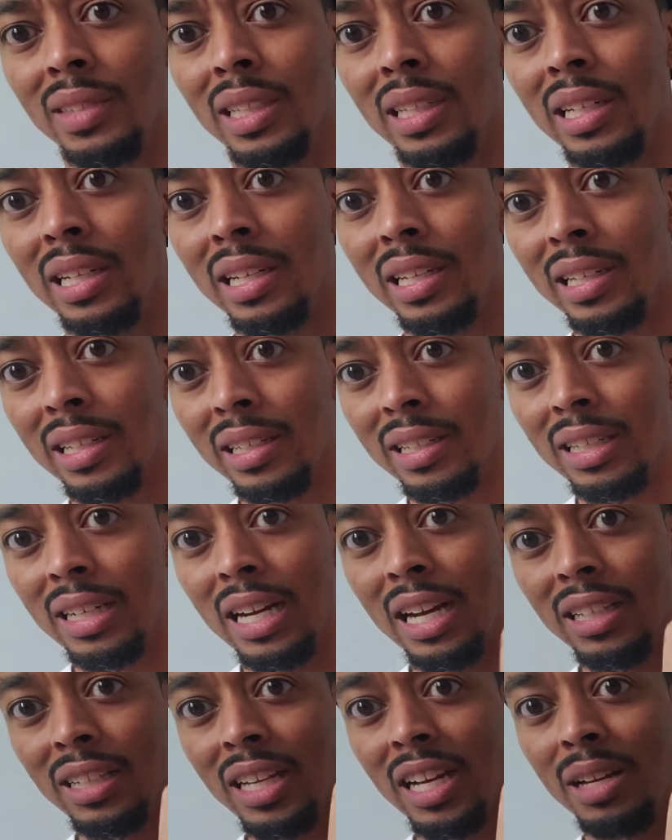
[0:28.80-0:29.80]
Like,
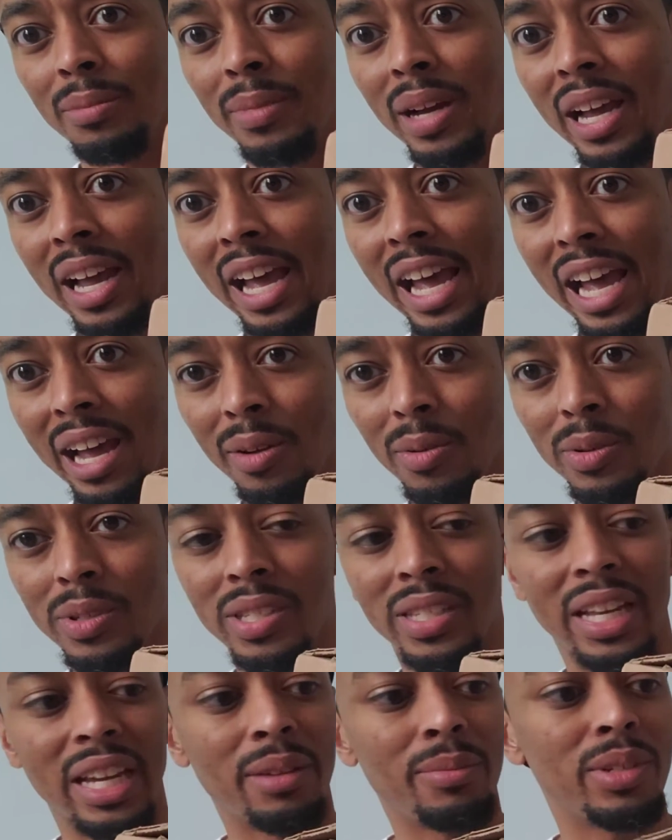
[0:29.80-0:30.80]
I thought my hat was
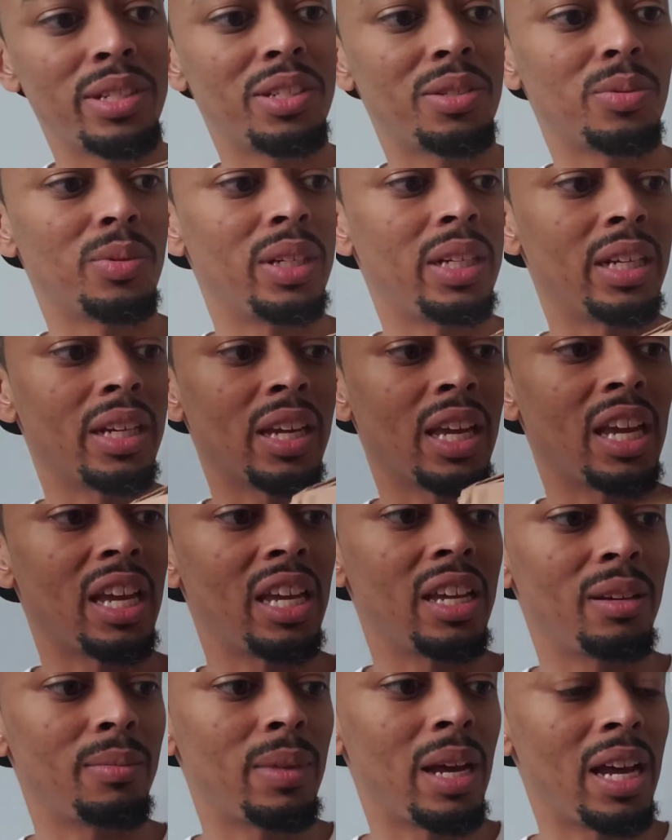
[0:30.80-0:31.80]
damaged when it
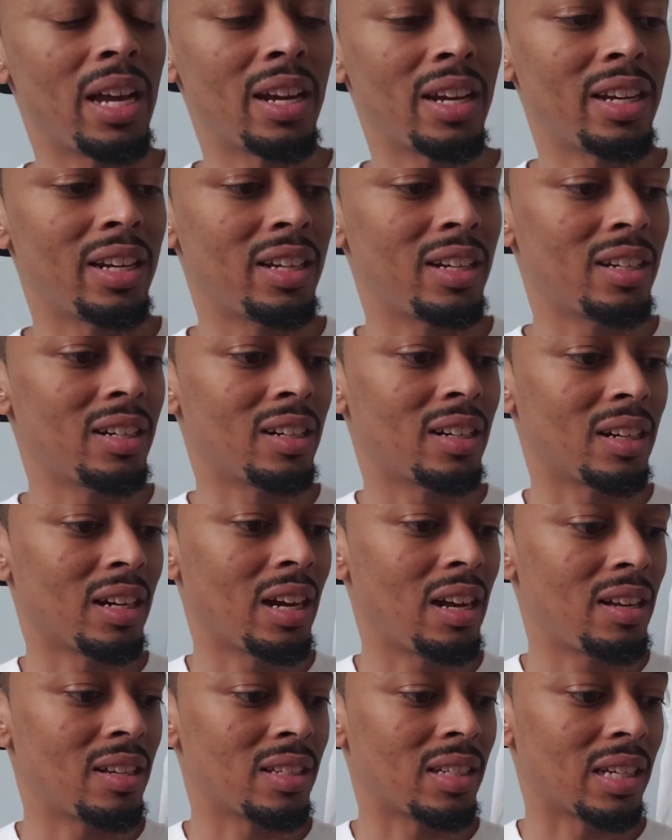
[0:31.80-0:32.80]
came out of here.
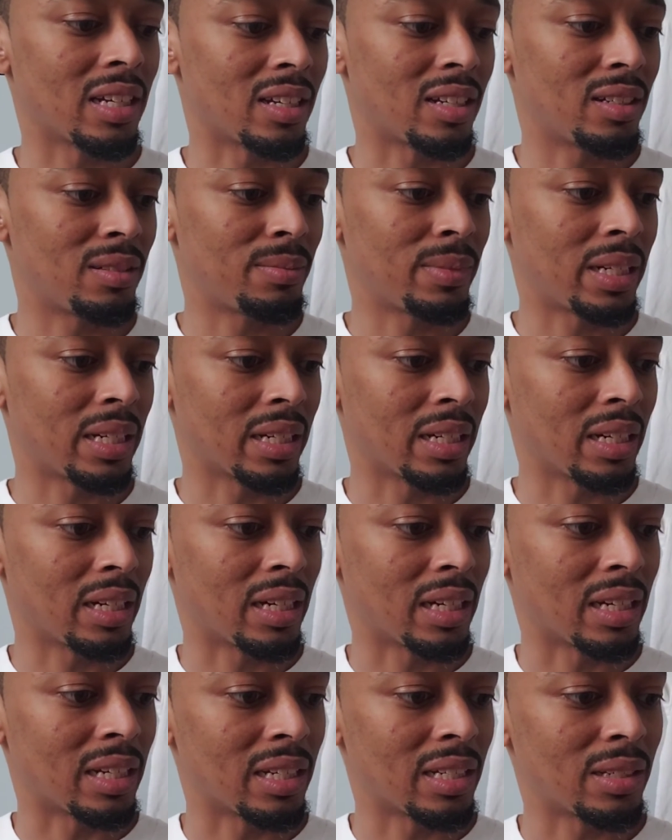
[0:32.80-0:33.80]
I was like, oh my
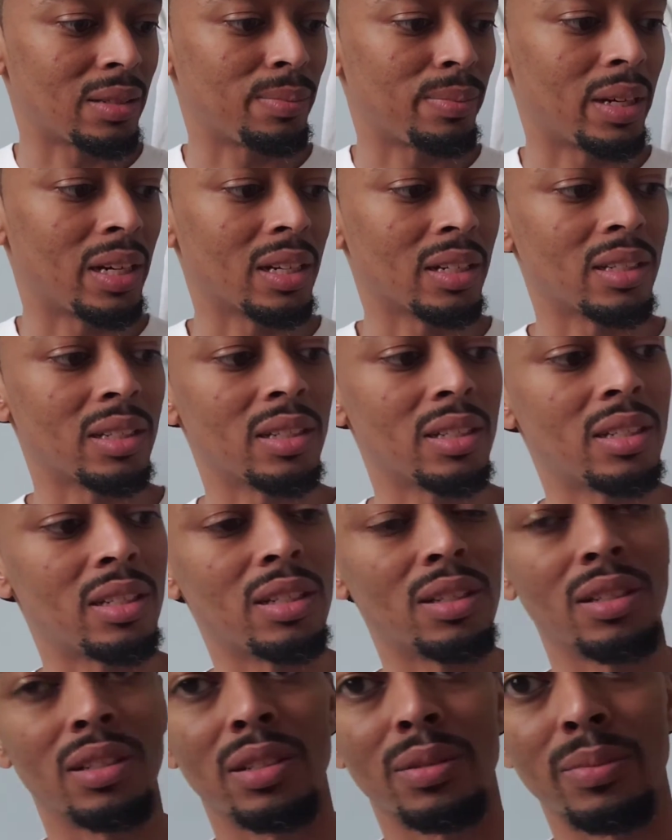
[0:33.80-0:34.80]
god, this box is
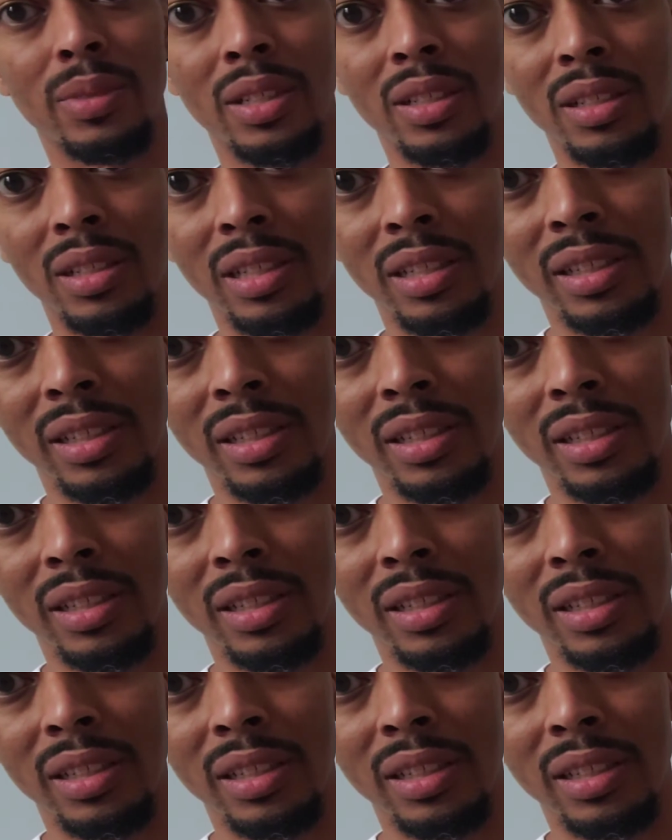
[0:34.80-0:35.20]
so small.